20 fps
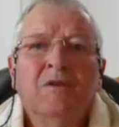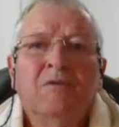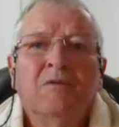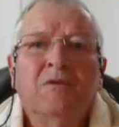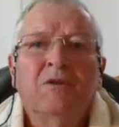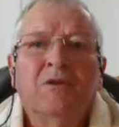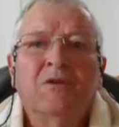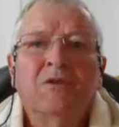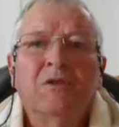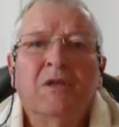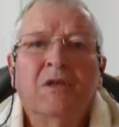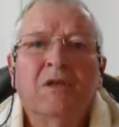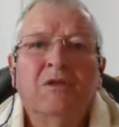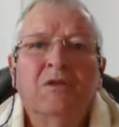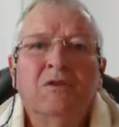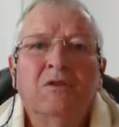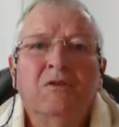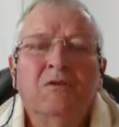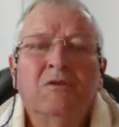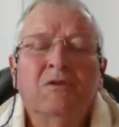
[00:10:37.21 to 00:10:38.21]
For I say
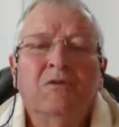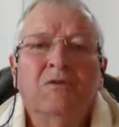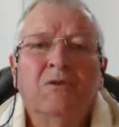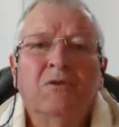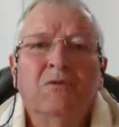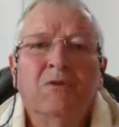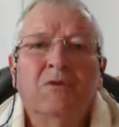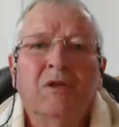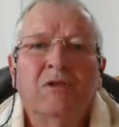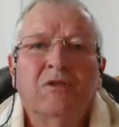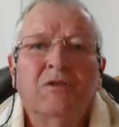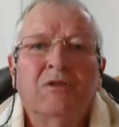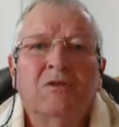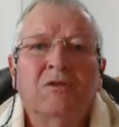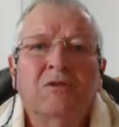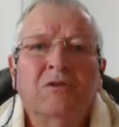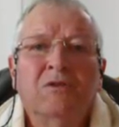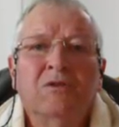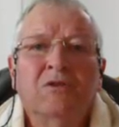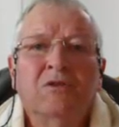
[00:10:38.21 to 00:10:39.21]
to you, if your
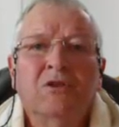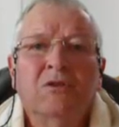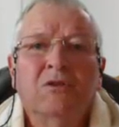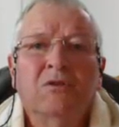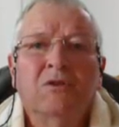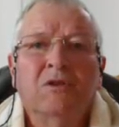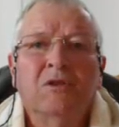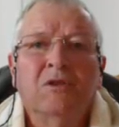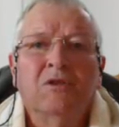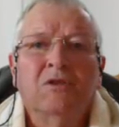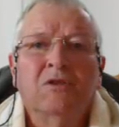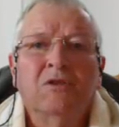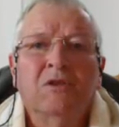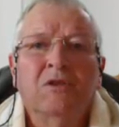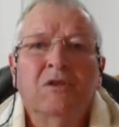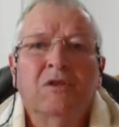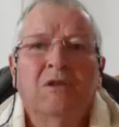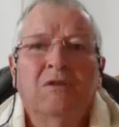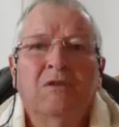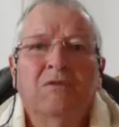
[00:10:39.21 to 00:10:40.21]
righteousness shall not
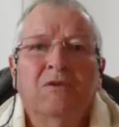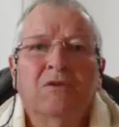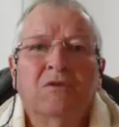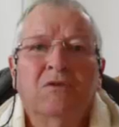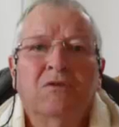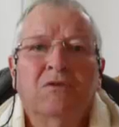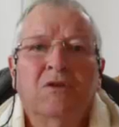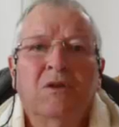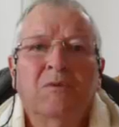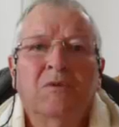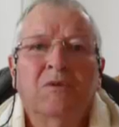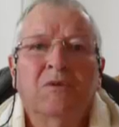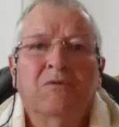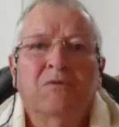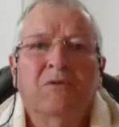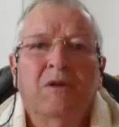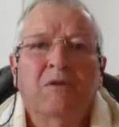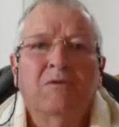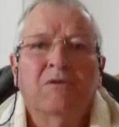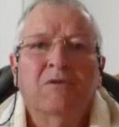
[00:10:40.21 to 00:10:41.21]
exceed that of the scribes and the
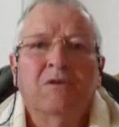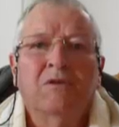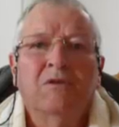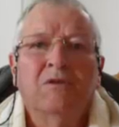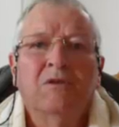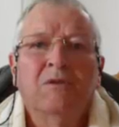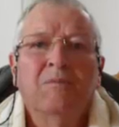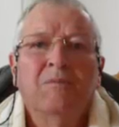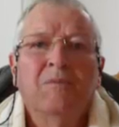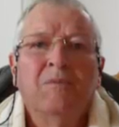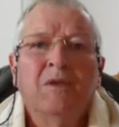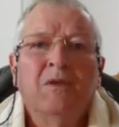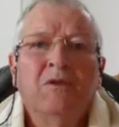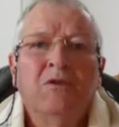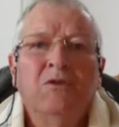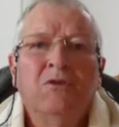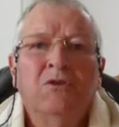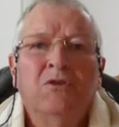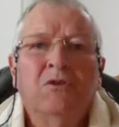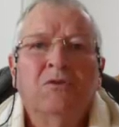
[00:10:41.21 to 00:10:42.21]
Pharisees,
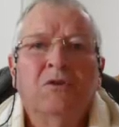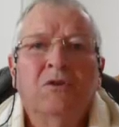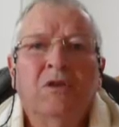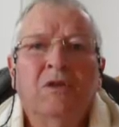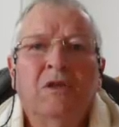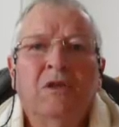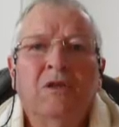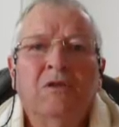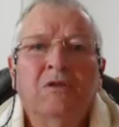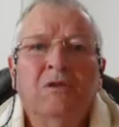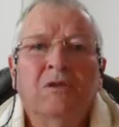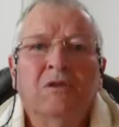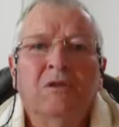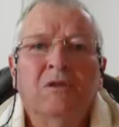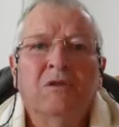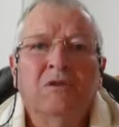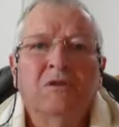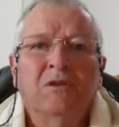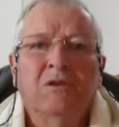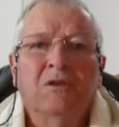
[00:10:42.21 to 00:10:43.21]
you shall not enter
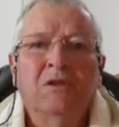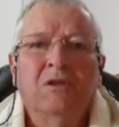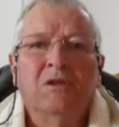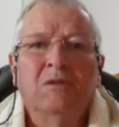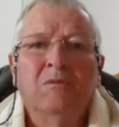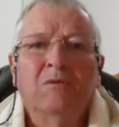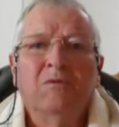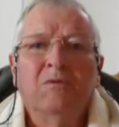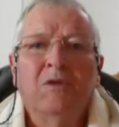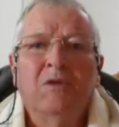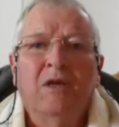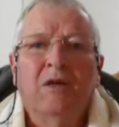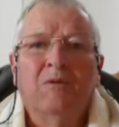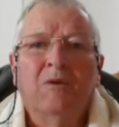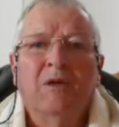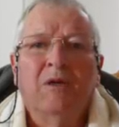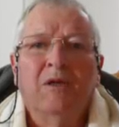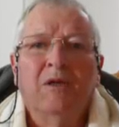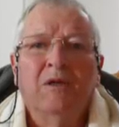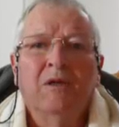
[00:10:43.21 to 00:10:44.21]
into the kingdom of
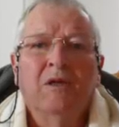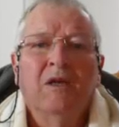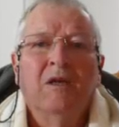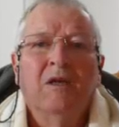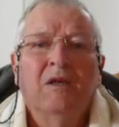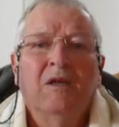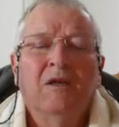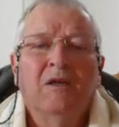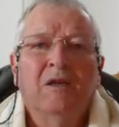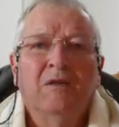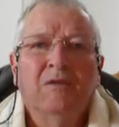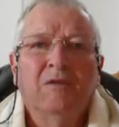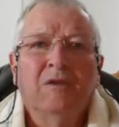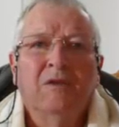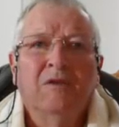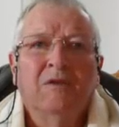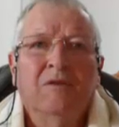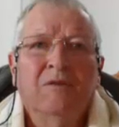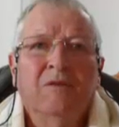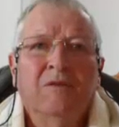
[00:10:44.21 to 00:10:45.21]
Yahweh,
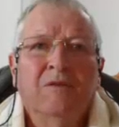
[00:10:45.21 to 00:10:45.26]
never.